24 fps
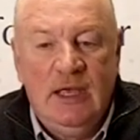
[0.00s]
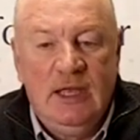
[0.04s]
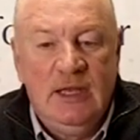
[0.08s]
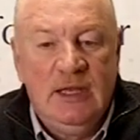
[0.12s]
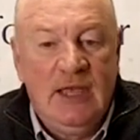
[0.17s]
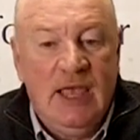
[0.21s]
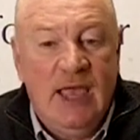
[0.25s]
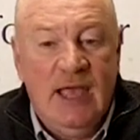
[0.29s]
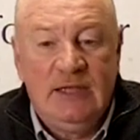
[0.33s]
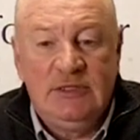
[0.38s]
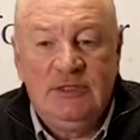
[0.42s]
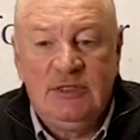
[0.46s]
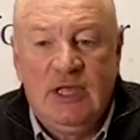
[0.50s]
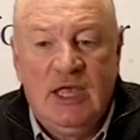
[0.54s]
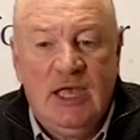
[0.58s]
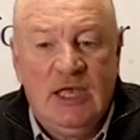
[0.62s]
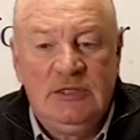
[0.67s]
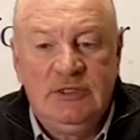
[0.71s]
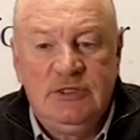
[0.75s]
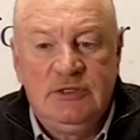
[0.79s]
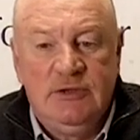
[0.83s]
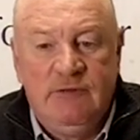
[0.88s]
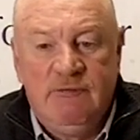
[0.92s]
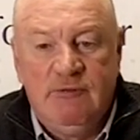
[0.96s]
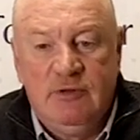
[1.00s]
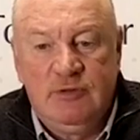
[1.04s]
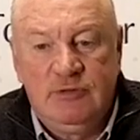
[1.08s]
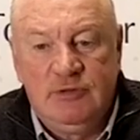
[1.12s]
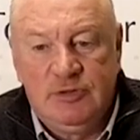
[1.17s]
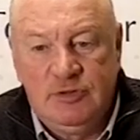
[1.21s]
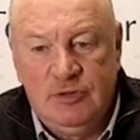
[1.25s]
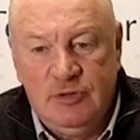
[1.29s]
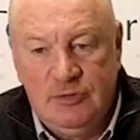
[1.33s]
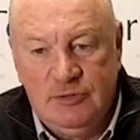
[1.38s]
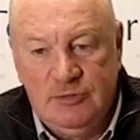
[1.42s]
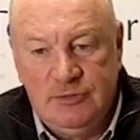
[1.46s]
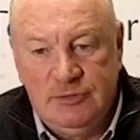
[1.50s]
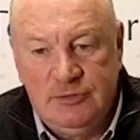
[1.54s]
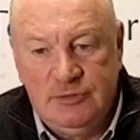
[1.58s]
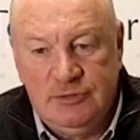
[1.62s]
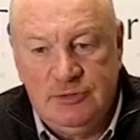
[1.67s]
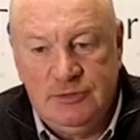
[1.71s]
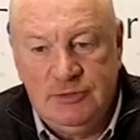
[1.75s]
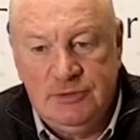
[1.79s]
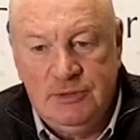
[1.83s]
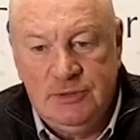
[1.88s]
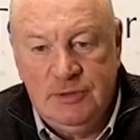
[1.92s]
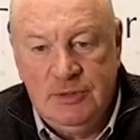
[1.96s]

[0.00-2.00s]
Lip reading: and the education of their students,